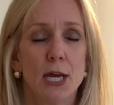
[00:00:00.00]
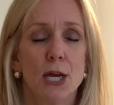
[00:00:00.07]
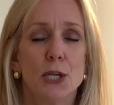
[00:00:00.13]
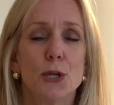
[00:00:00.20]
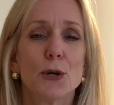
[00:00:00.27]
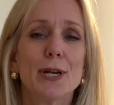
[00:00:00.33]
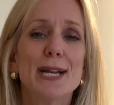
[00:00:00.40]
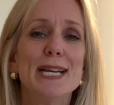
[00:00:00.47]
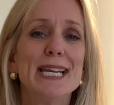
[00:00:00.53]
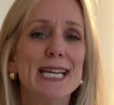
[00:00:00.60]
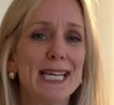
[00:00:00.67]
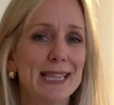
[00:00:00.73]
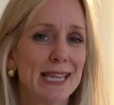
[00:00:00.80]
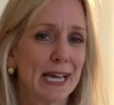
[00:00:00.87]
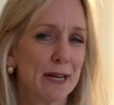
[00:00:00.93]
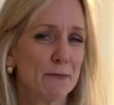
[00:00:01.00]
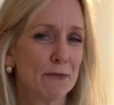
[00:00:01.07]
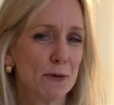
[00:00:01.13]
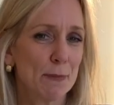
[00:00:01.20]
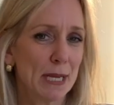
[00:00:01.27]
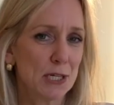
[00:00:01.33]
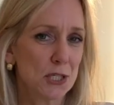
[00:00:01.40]
You're going to need that
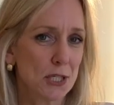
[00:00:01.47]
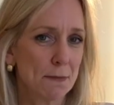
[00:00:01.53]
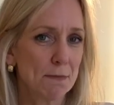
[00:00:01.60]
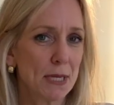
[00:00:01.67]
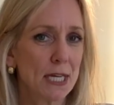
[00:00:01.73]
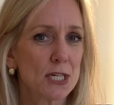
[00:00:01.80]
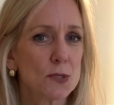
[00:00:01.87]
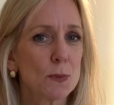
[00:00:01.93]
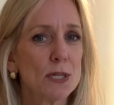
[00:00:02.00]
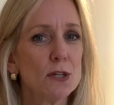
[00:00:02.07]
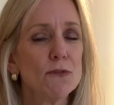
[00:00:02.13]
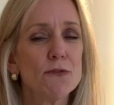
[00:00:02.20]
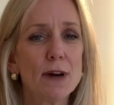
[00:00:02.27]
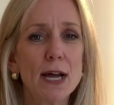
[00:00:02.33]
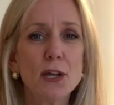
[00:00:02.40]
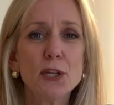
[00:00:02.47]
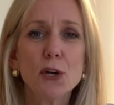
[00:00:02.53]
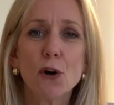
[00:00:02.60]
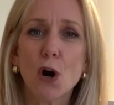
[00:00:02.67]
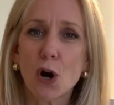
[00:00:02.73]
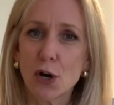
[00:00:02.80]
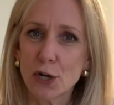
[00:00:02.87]
information because when you file
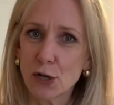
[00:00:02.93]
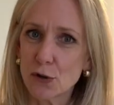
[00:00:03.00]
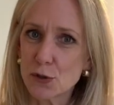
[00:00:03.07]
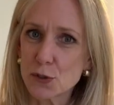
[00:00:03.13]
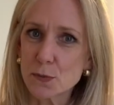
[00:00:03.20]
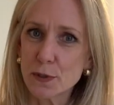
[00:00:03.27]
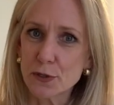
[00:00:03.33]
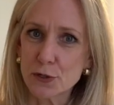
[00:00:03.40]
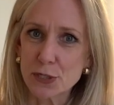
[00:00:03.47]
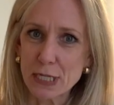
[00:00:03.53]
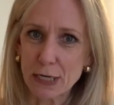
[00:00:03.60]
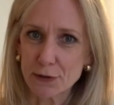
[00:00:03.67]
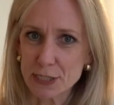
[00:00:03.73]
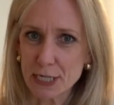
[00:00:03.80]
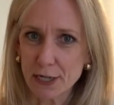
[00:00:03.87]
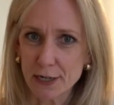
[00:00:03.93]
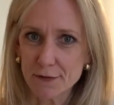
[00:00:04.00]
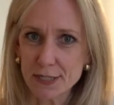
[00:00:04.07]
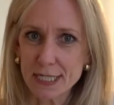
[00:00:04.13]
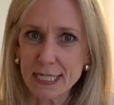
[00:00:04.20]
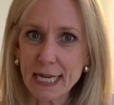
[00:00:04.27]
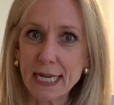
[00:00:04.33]
your articles with your Secretary of
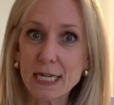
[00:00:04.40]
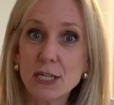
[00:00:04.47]
State,